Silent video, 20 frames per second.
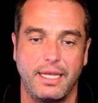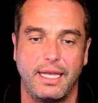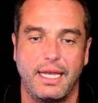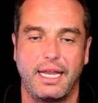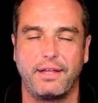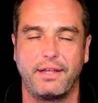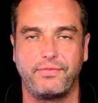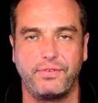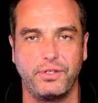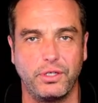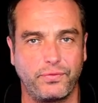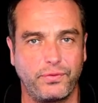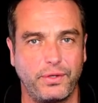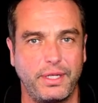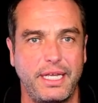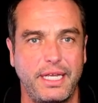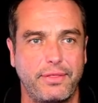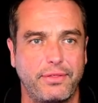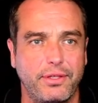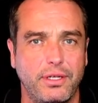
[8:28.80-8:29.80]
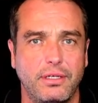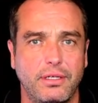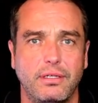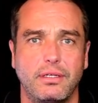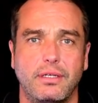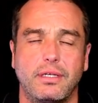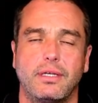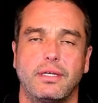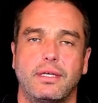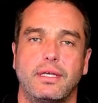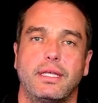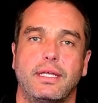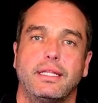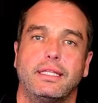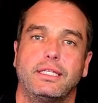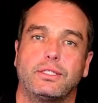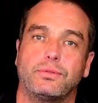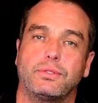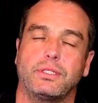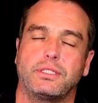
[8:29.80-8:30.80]
And I feel for Ethan.
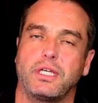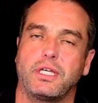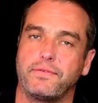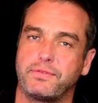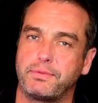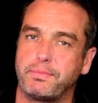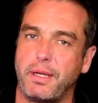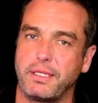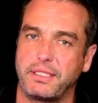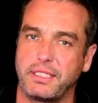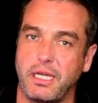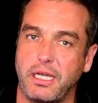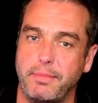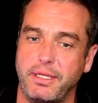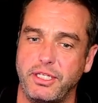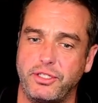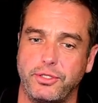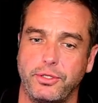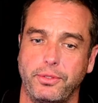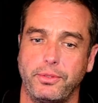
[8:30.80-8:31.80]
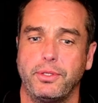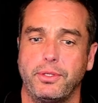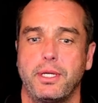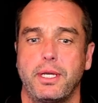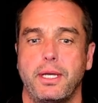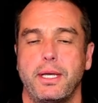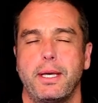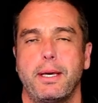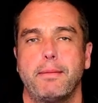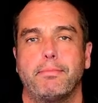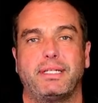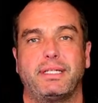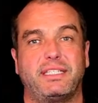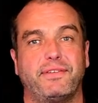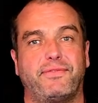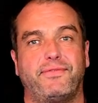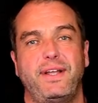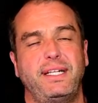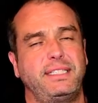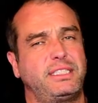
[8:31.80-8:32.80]
This was a tough spot to come into. But
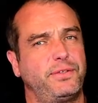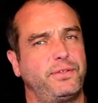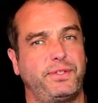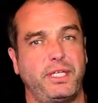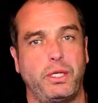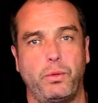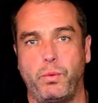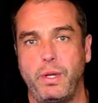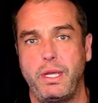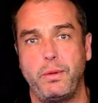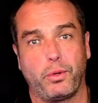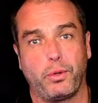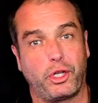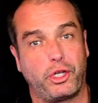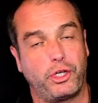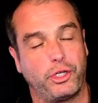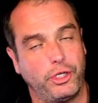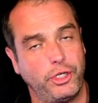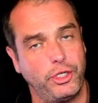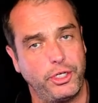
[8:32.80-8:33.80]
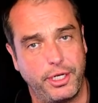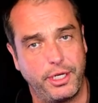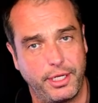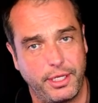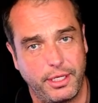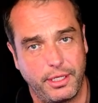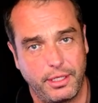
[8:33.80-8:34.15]
defensively, we were good.